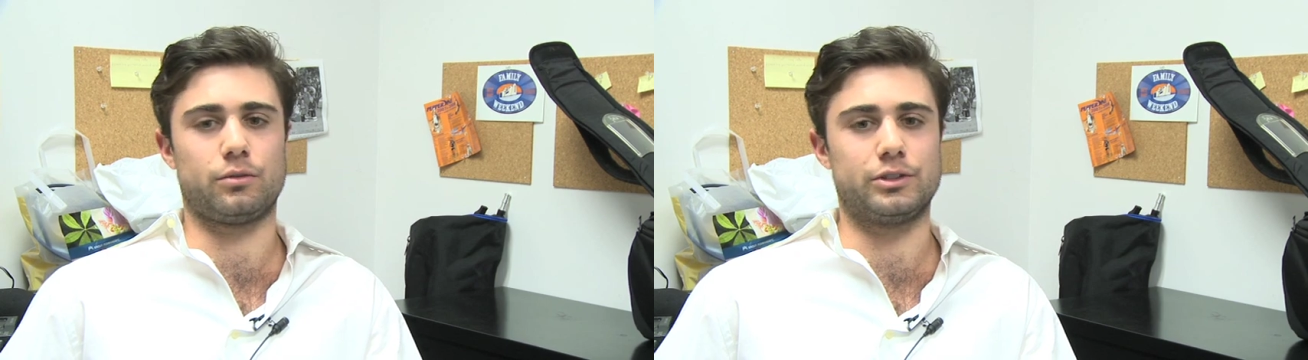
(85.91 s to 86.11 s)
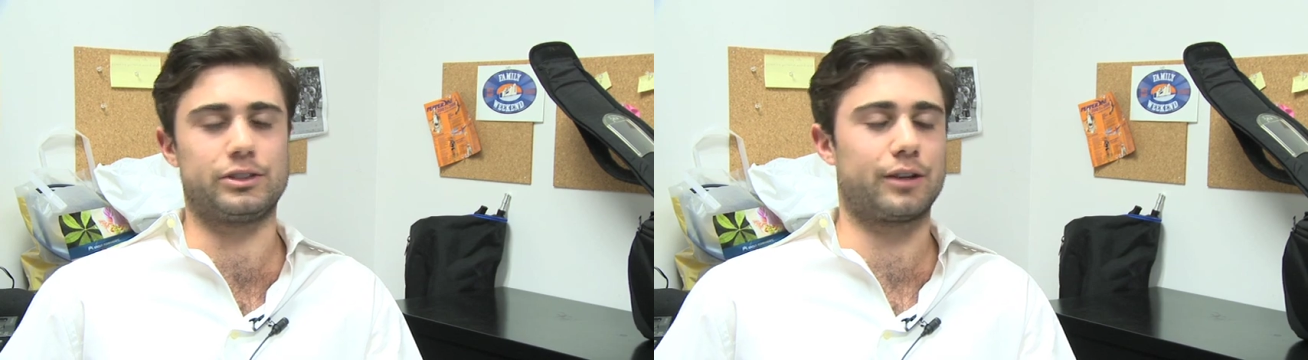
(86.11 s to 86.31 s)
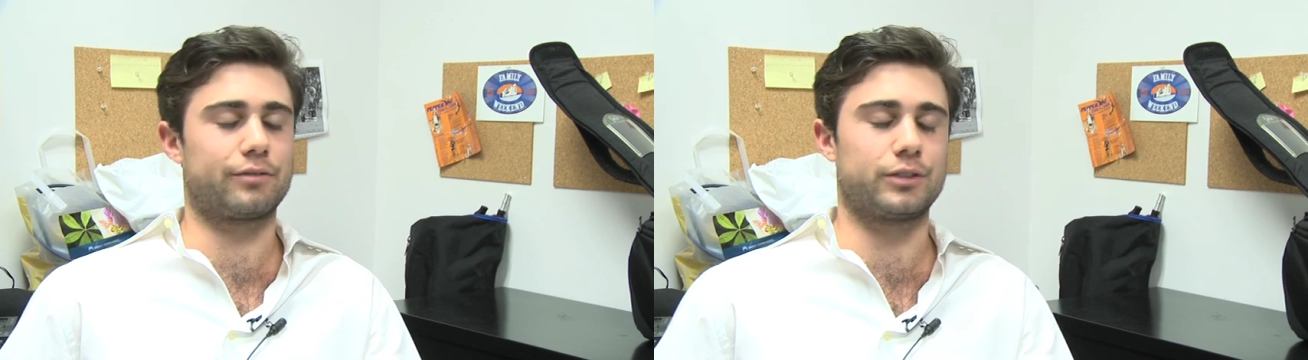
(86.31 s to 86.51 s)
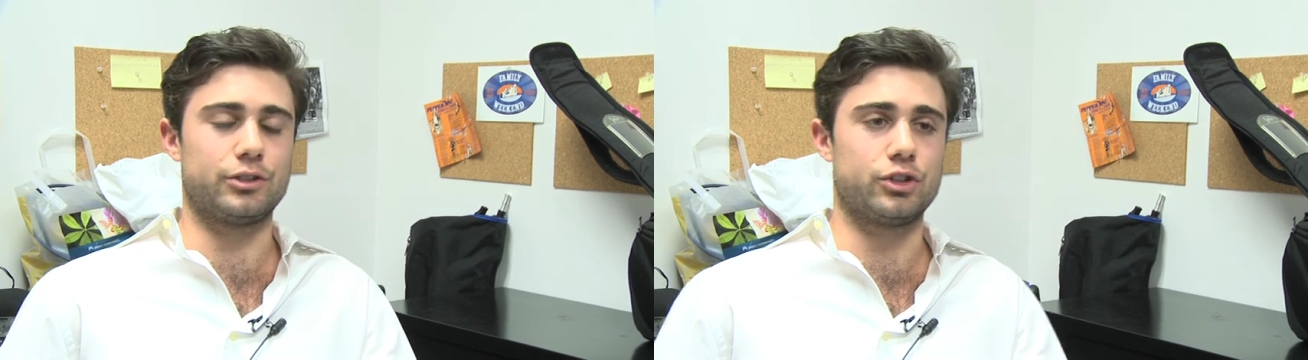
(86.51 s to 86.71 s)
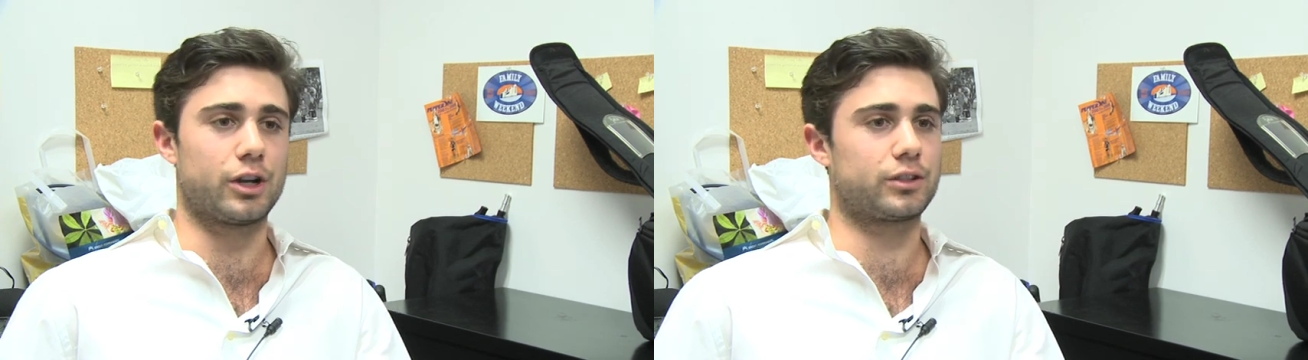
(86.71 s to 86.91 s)
was
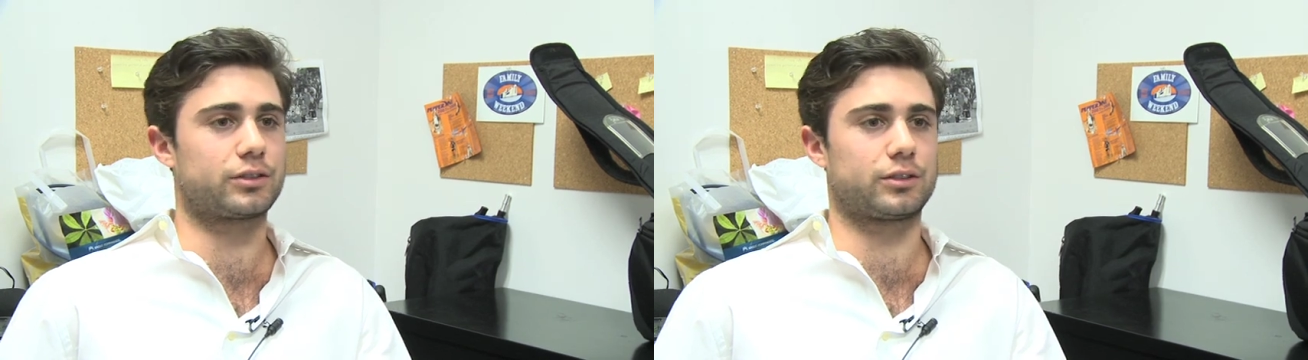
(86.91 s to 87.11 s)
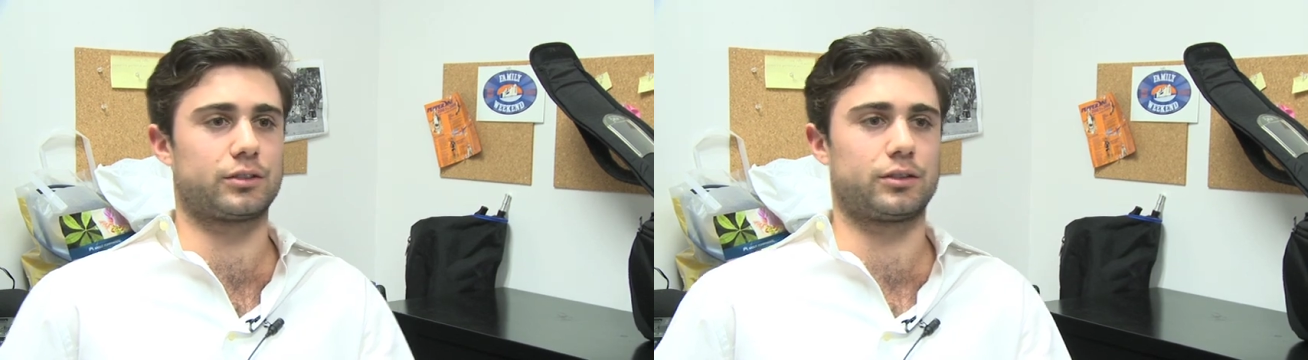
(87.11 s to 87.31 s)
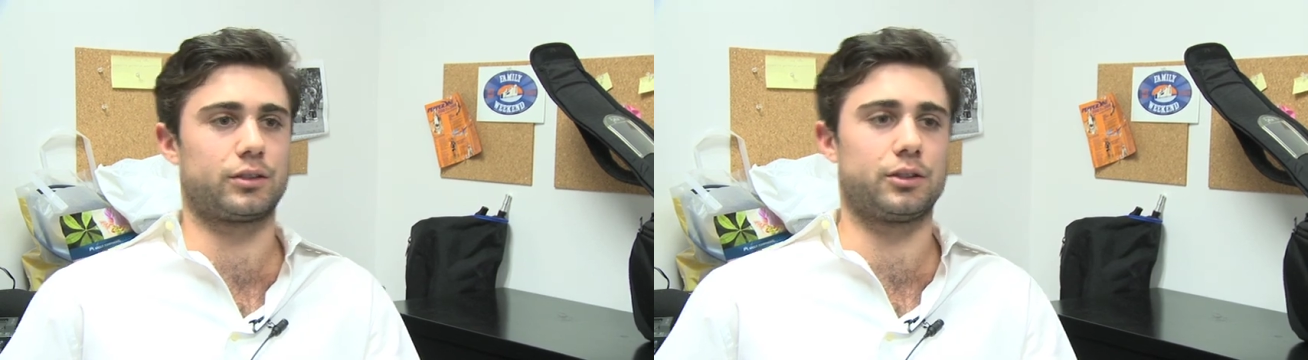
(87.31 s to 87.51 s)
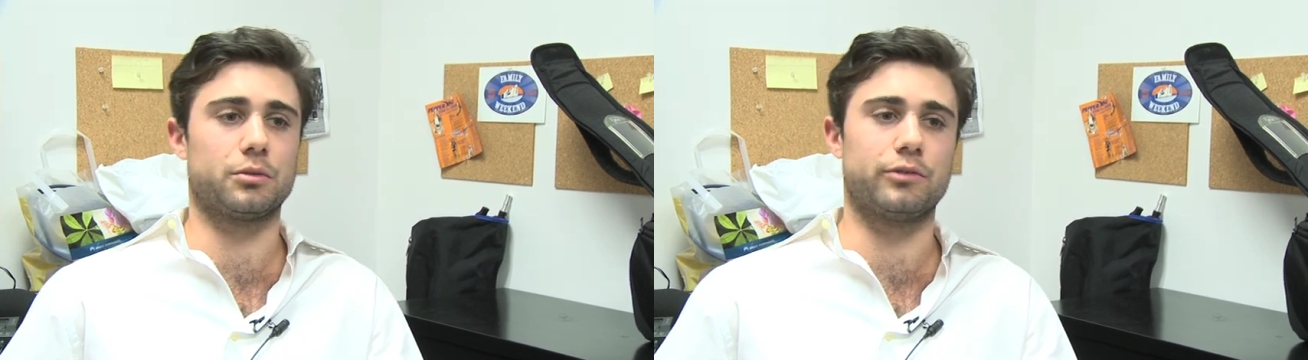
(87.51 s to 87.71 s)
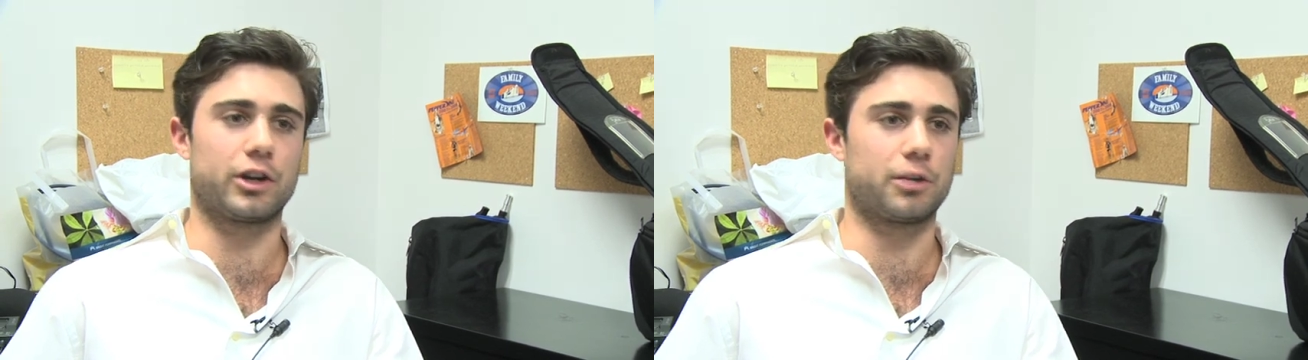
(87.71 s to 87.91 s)
definitely just they
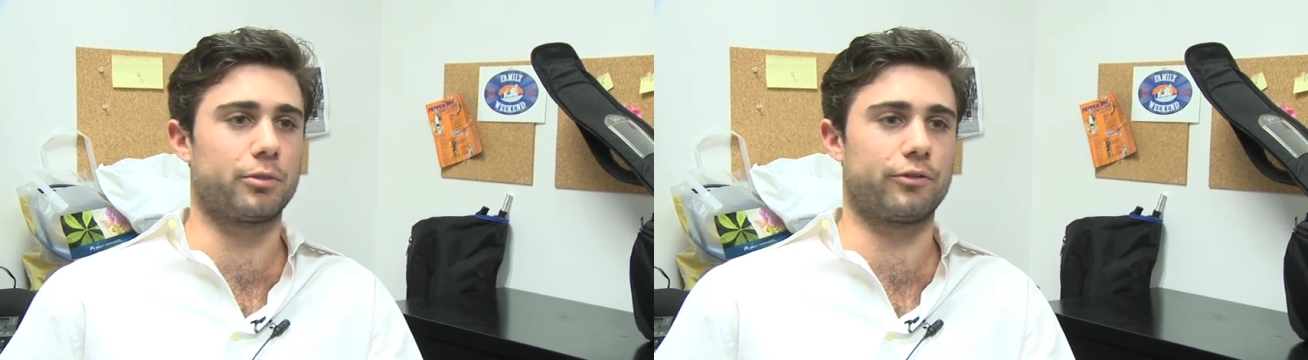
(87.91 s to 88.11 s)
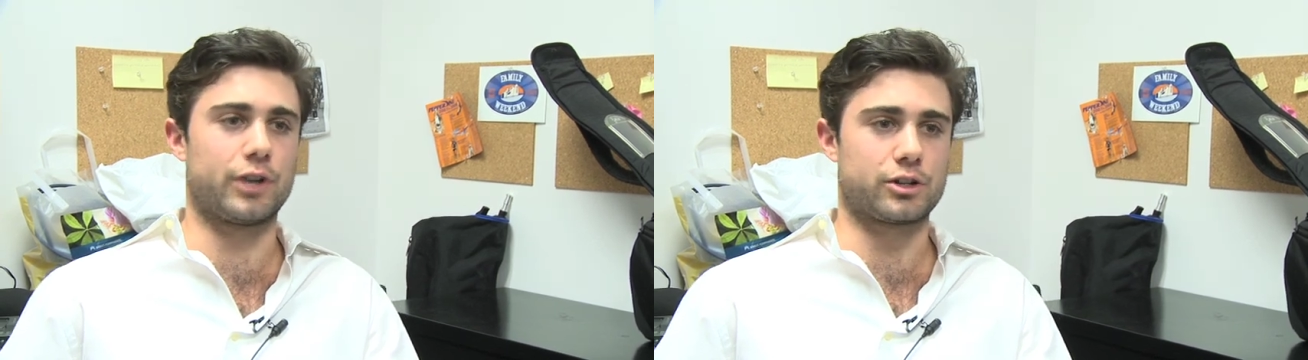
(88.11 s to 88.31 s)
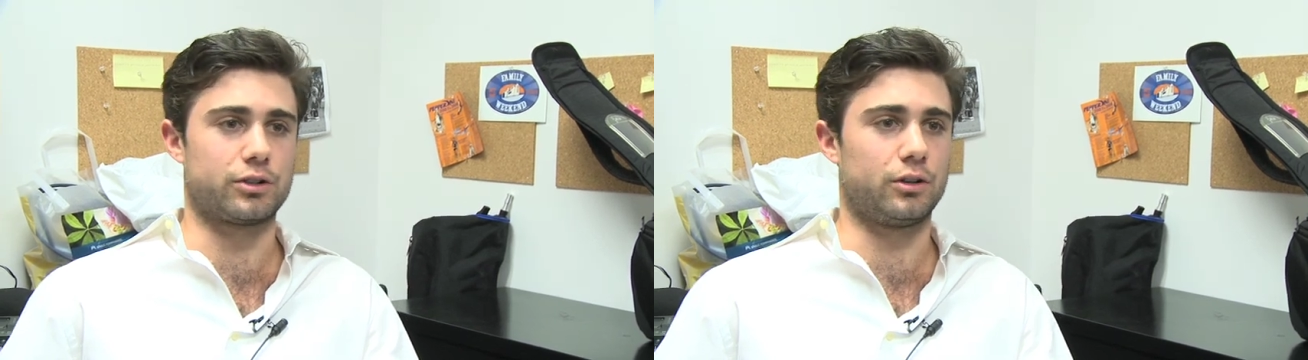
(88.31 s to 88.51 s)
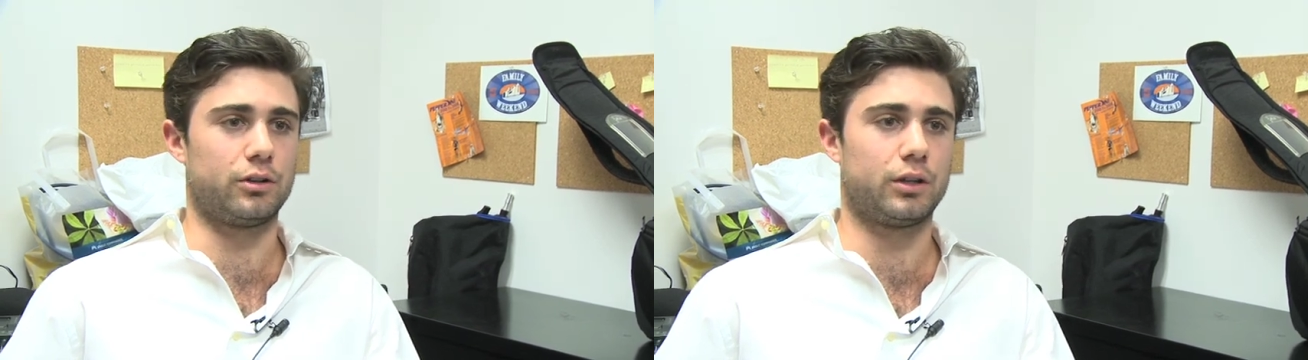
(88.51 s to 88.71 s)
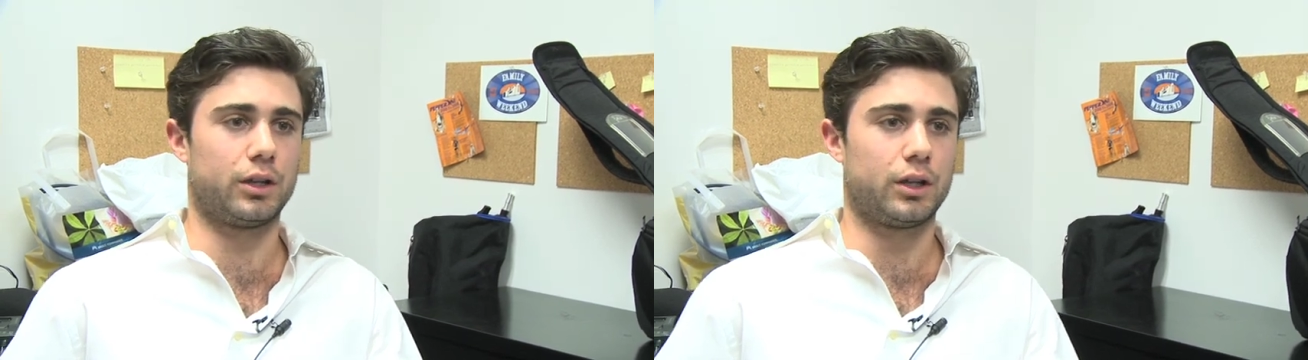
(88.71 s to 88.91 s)
were very professional,